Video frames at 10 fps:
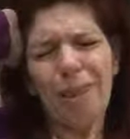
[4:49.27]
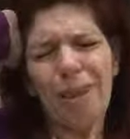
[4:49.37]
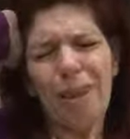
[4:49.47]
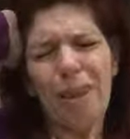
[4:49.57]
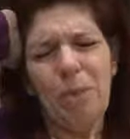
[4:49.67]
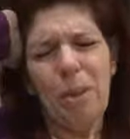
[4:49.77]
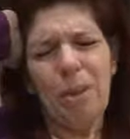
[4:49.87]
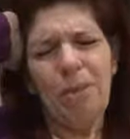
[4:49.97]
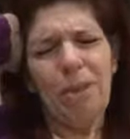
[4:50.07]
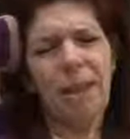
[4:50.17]
the
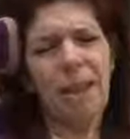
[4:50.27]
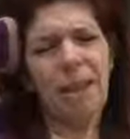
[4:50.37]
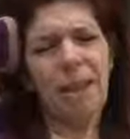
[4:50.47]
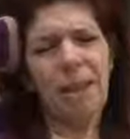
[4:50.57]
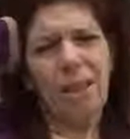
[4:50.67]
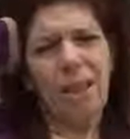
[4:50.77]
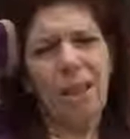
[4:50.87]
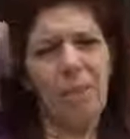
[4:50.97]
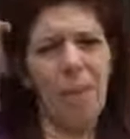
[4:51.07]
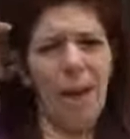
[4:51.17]
brain scan didn't
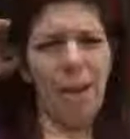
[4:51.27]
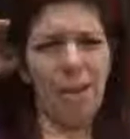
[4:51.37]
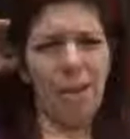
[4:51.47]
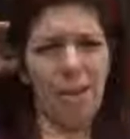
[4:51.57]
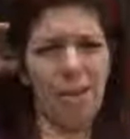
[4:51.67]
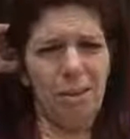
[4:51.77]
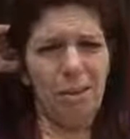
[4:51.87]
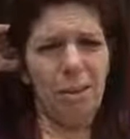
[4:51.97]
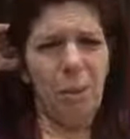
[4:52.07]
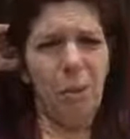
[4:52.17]
come back good.
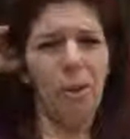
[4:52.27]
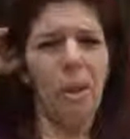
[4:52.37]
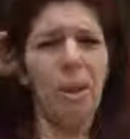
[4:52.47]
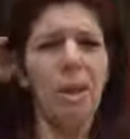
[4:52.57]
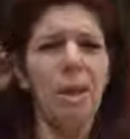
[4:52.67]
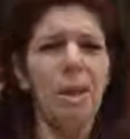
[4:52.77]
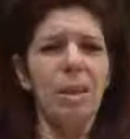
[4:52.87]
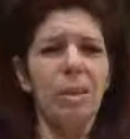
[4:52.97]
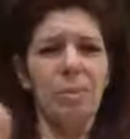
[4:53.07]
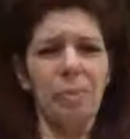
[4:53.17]
So
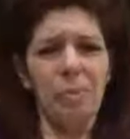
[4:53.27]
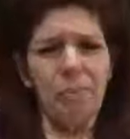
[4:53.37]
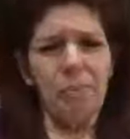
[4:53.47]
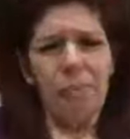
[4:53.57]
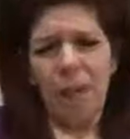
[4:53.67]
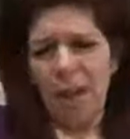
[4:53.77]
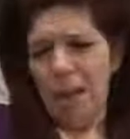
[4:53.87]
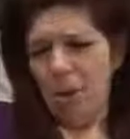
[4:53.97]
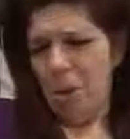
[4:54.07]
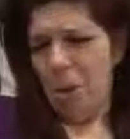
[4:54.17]

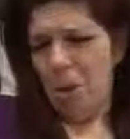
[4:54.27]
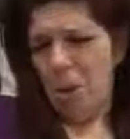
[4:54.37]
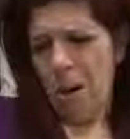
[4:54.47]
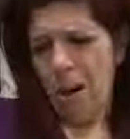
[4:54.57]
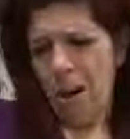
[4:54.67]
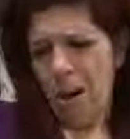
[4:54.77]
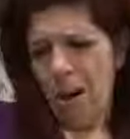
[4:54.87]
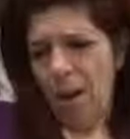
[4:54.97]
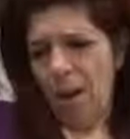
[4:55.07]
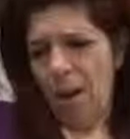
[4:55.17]
I don't know
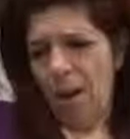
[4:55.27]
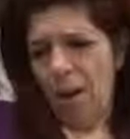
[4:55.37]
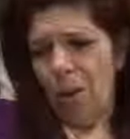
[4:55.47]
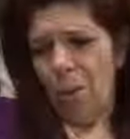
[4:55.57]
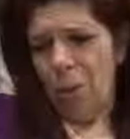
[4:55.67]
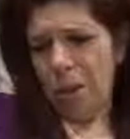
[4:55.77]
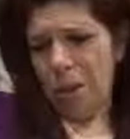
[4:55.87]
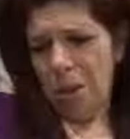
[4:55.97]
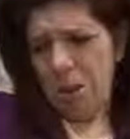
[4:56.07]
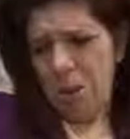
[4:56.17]
what
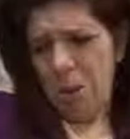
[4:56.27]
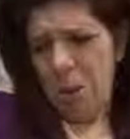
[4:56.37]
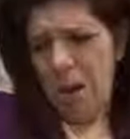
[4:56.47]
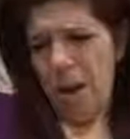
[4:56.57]
to do.